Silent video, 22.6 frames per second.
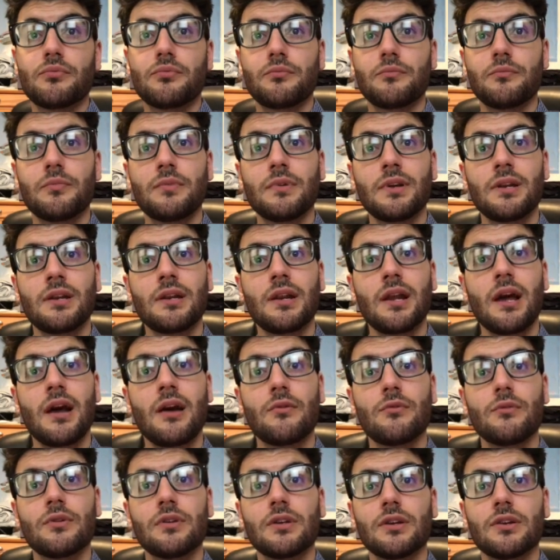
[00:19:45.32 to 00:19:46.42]
not
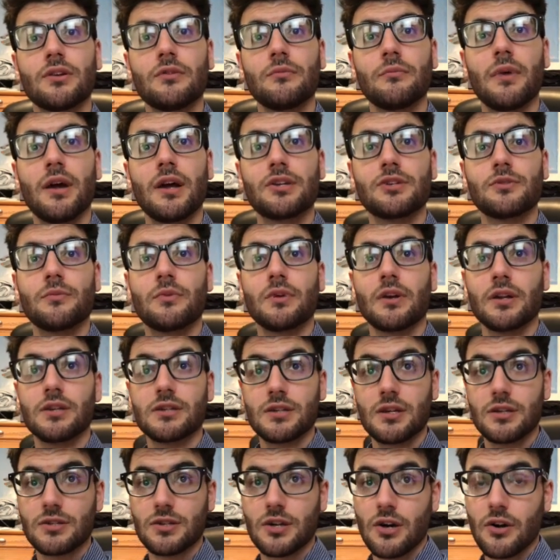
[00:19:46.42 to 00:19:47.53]
really good matchup against
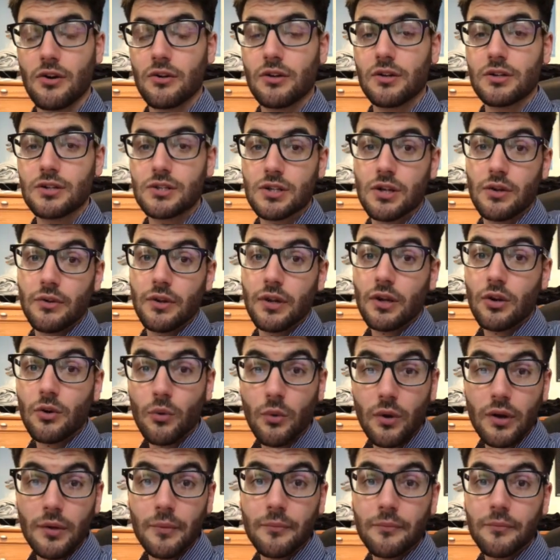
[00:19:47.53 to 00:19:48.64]
Altaria, so they quit